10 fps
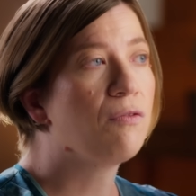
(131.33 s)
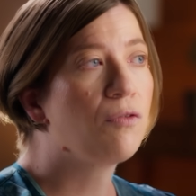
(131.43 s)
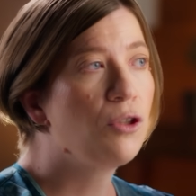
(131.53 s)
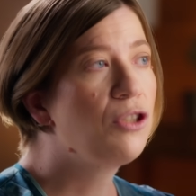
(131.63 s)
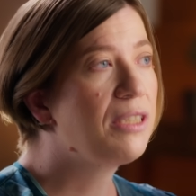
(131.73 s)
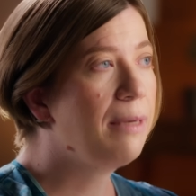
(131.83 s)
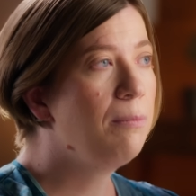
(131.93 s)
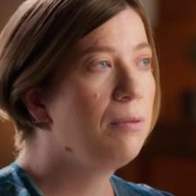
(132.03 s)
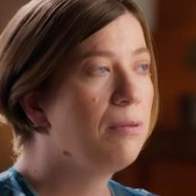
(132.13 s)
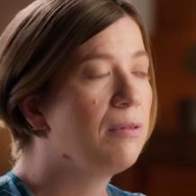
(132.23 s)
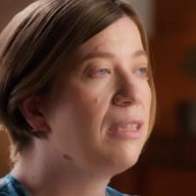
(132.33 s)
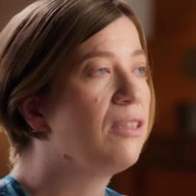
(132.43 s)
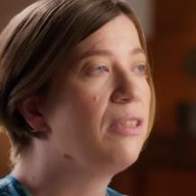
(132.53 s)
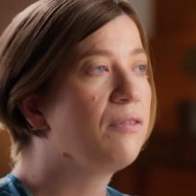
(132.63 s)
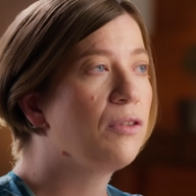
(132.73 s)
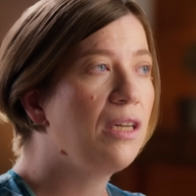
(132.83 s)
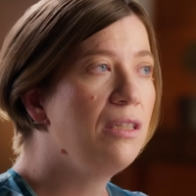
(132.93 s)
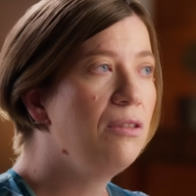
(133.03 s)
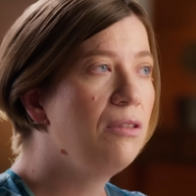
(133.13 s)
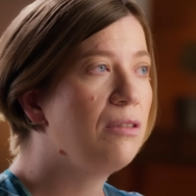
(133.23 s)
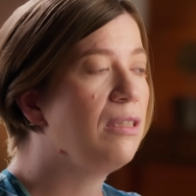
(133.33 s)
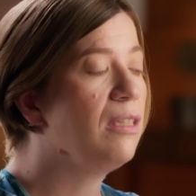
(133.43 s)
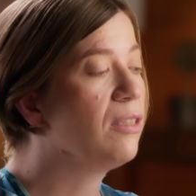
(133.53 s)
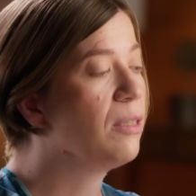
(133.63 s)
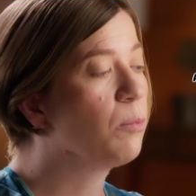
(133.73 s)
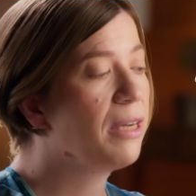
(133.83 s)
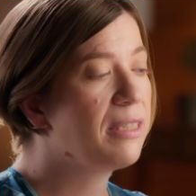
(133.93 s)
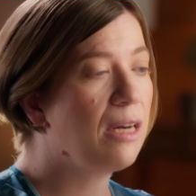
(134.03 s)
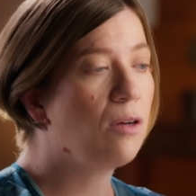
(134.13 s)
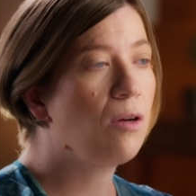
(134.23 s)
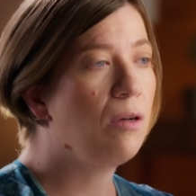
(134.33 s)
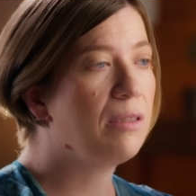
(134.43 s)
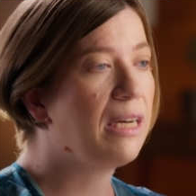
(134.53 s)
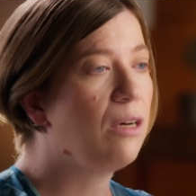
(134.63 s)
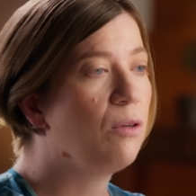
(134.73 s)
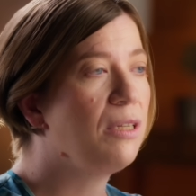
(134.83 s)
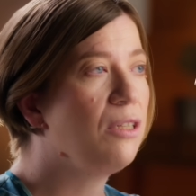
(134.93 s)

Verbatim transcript: The first step that the liver does is it breaks alcohol down